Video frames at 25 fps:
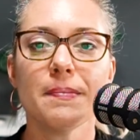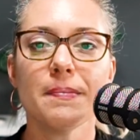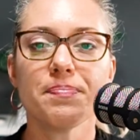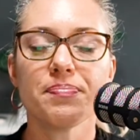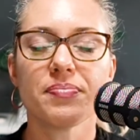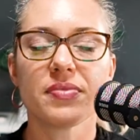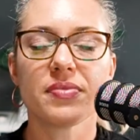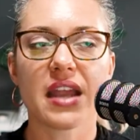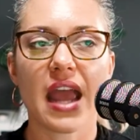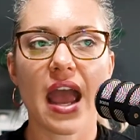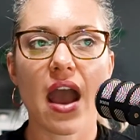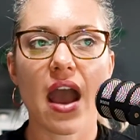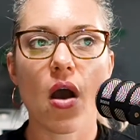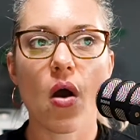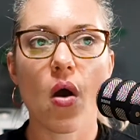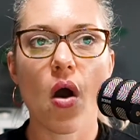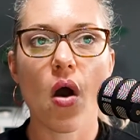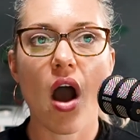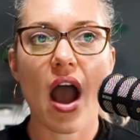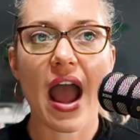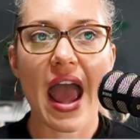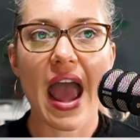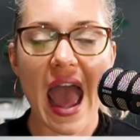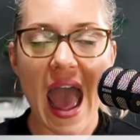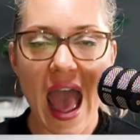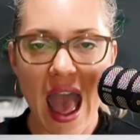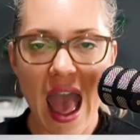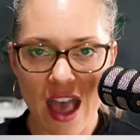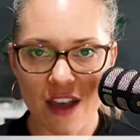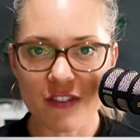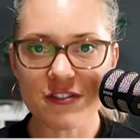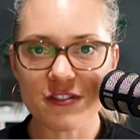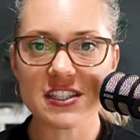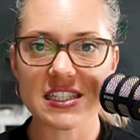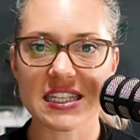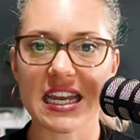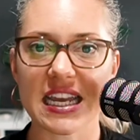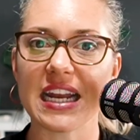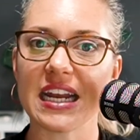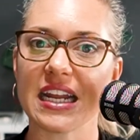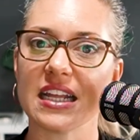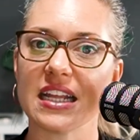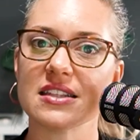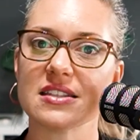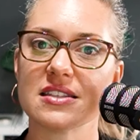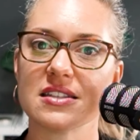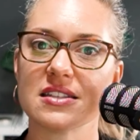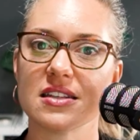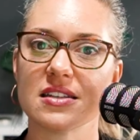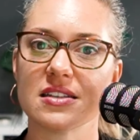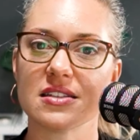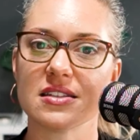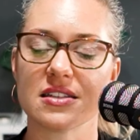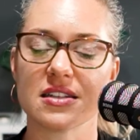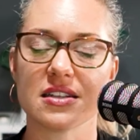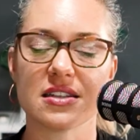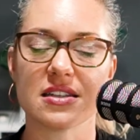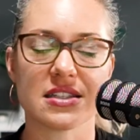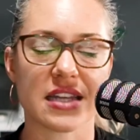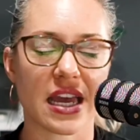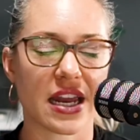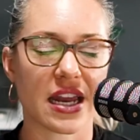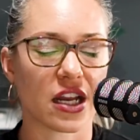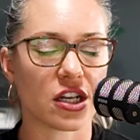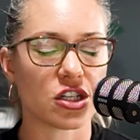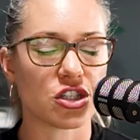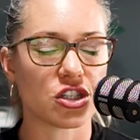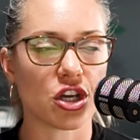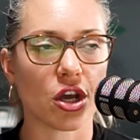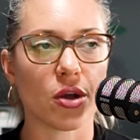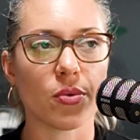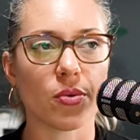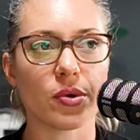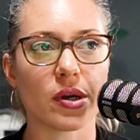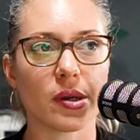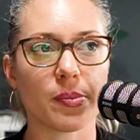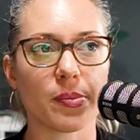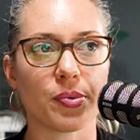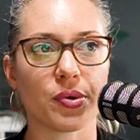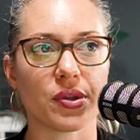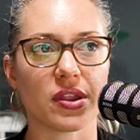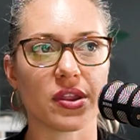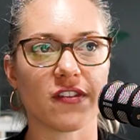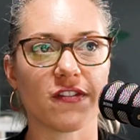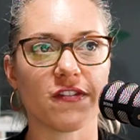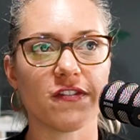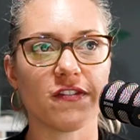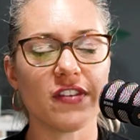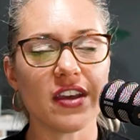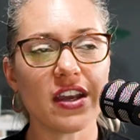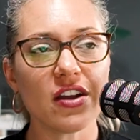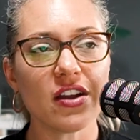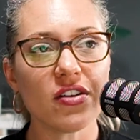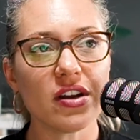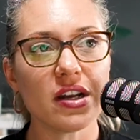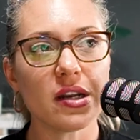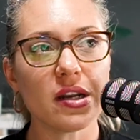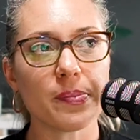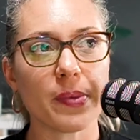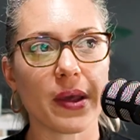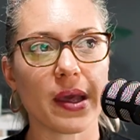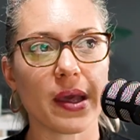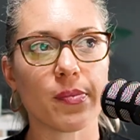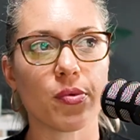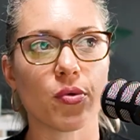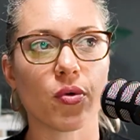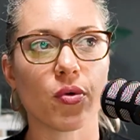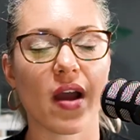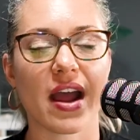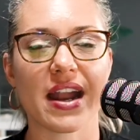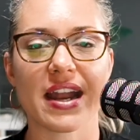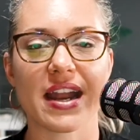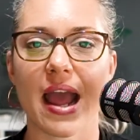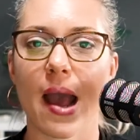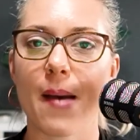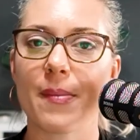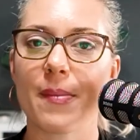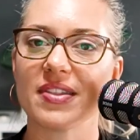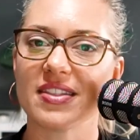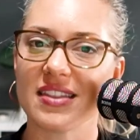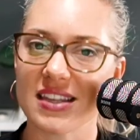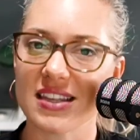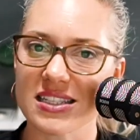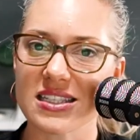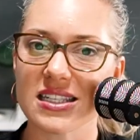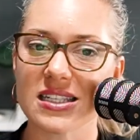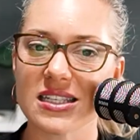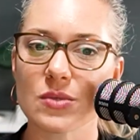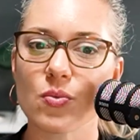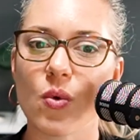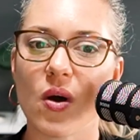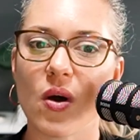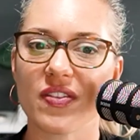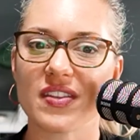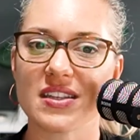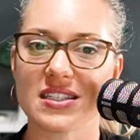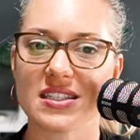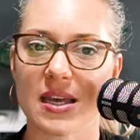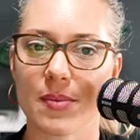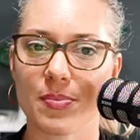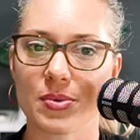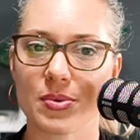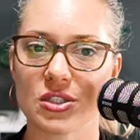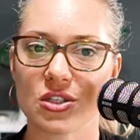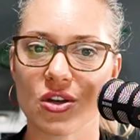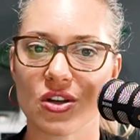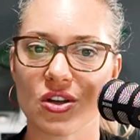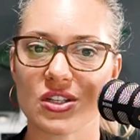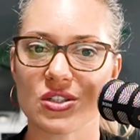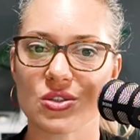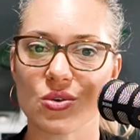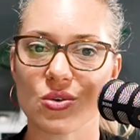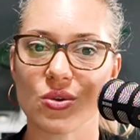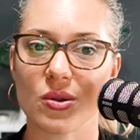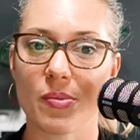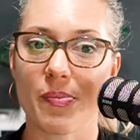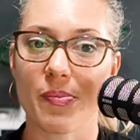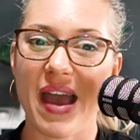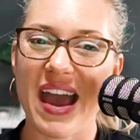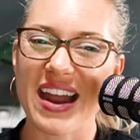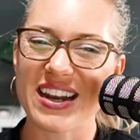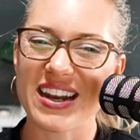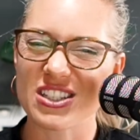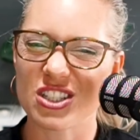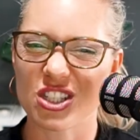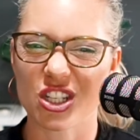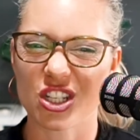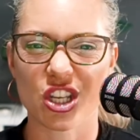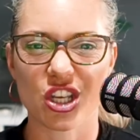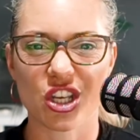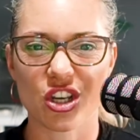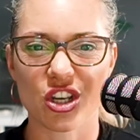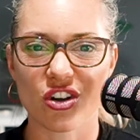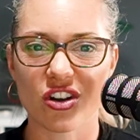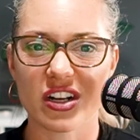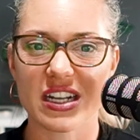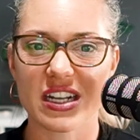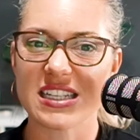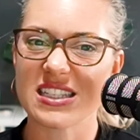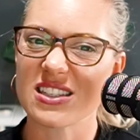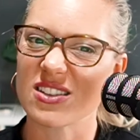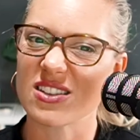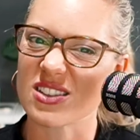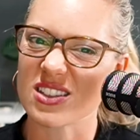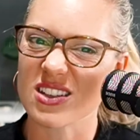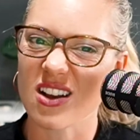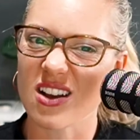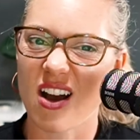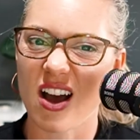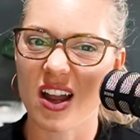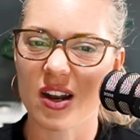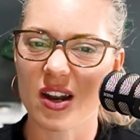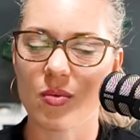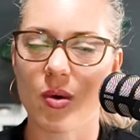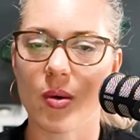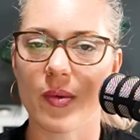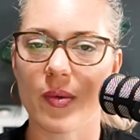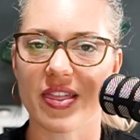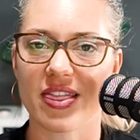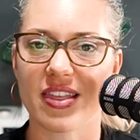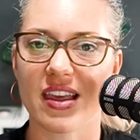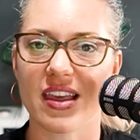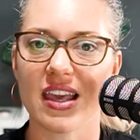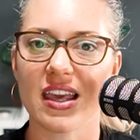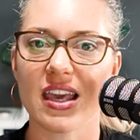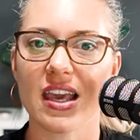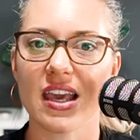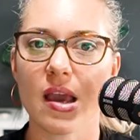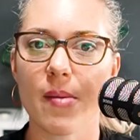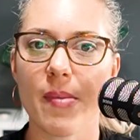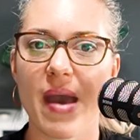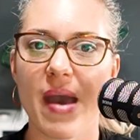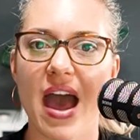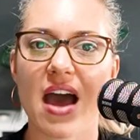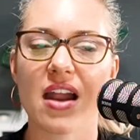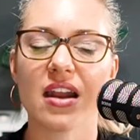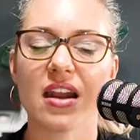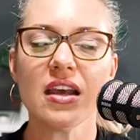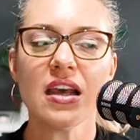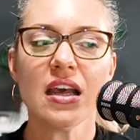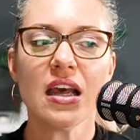Now, I have seen instances, and I don't want to put the fear into people right now, but this is what this episode is all about, is security. So it's kind of what we're thinking about.